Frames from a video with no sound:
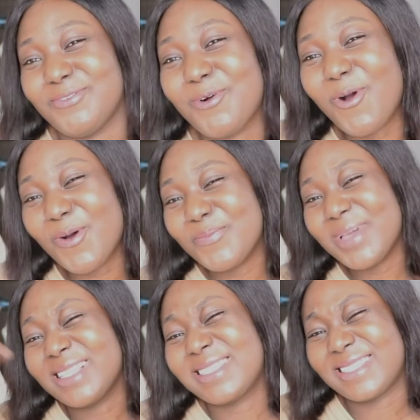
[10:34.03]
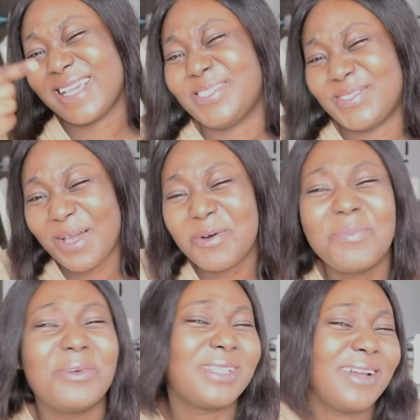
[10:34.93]
for comment section. I want
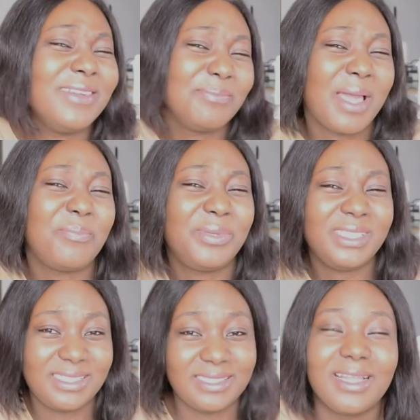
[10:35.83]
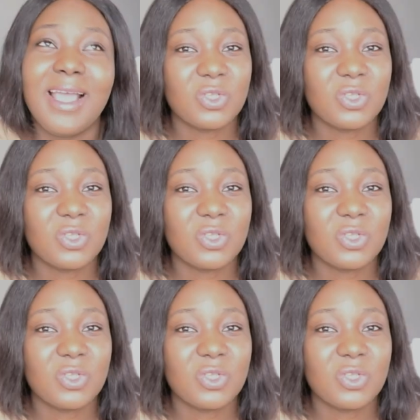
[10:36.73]
me to narrate my pidgin.